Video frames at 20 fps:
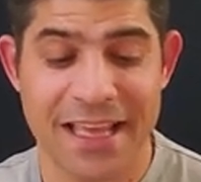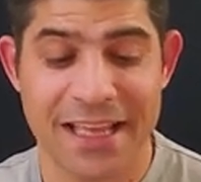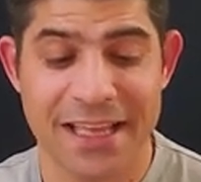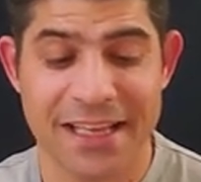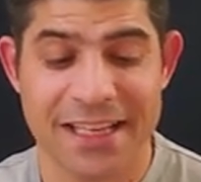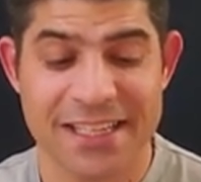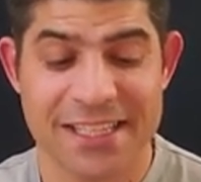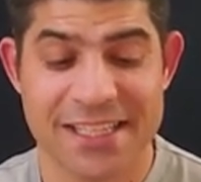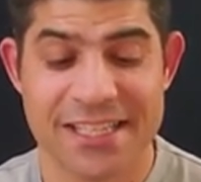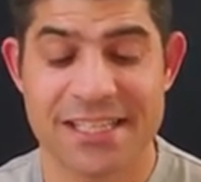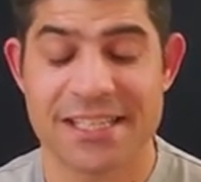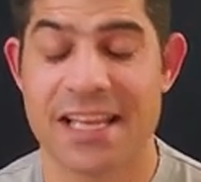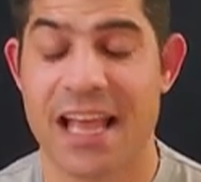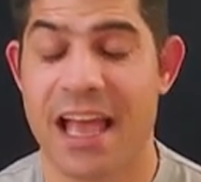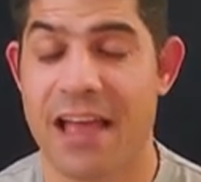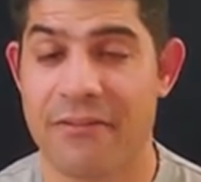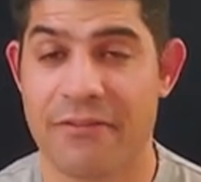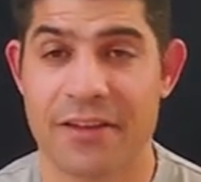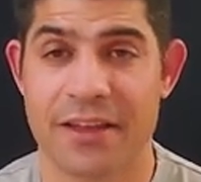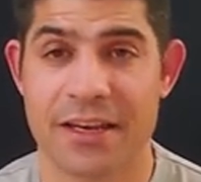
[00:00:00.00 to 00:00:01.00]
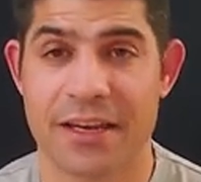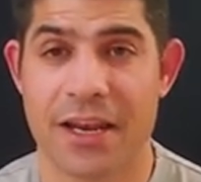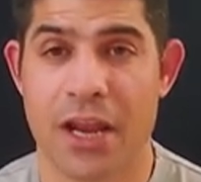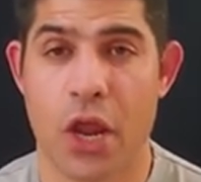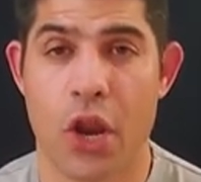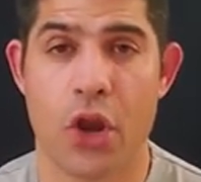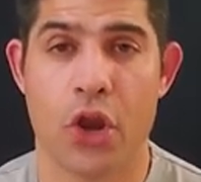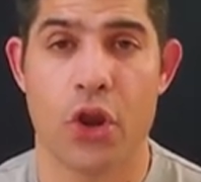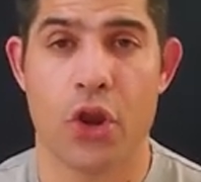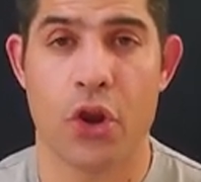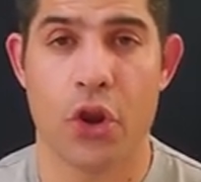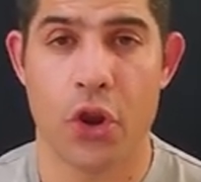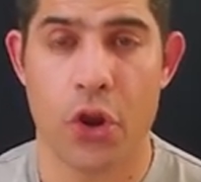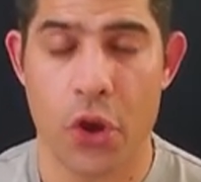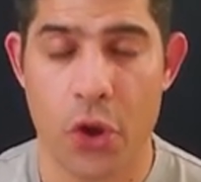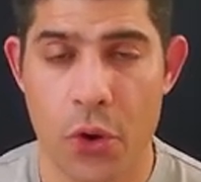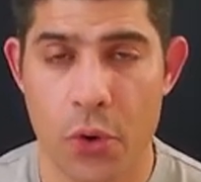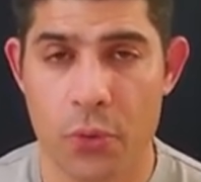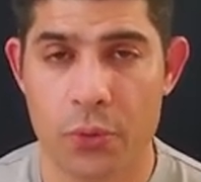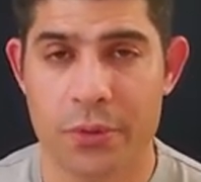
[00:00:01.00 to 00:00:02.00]
king seven,
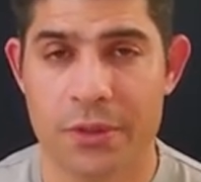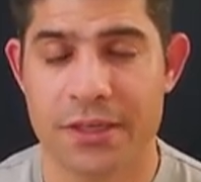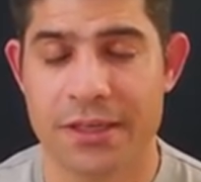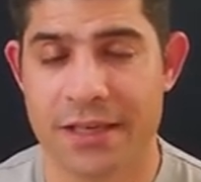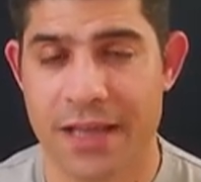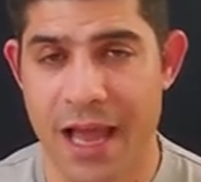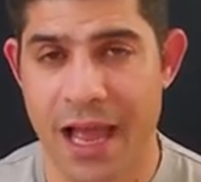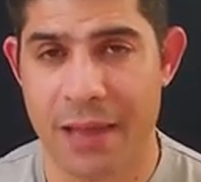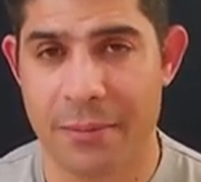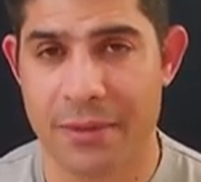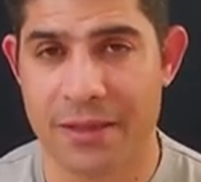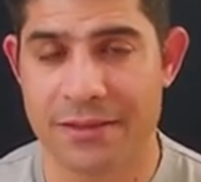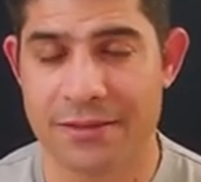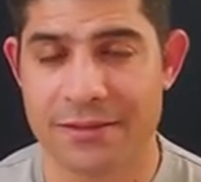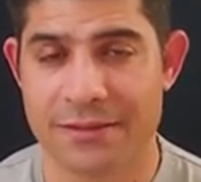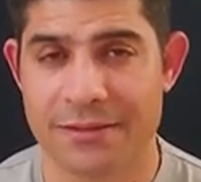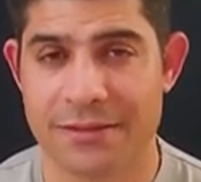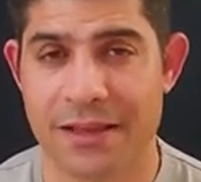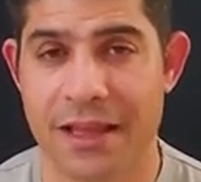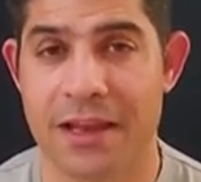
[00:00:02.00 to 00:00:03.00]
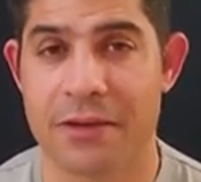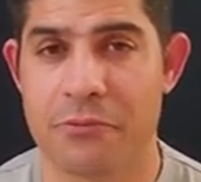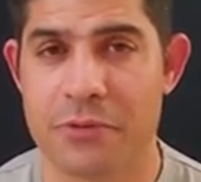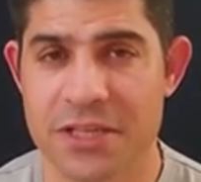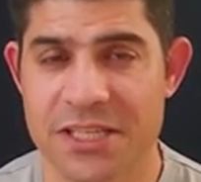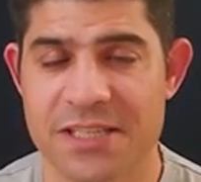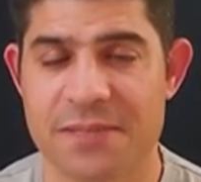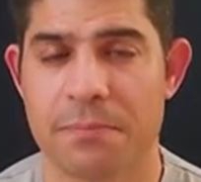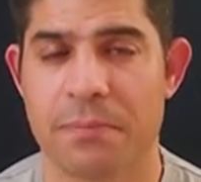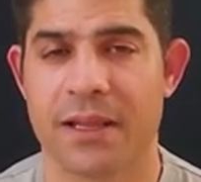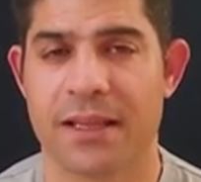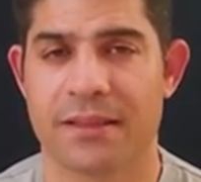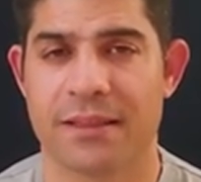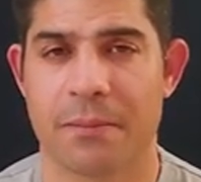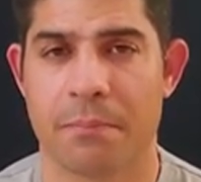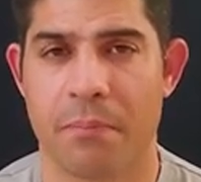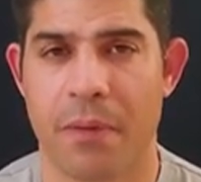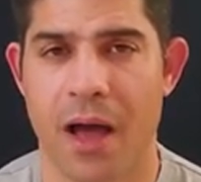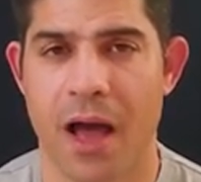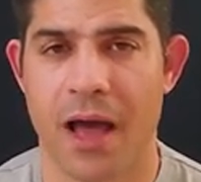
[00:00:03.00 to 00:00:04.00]
no diamonds, and we
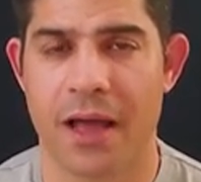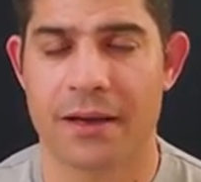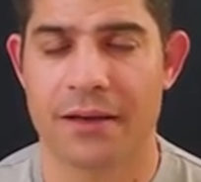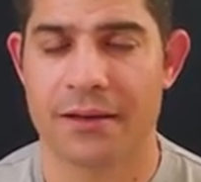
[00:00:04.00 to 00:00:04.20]
split the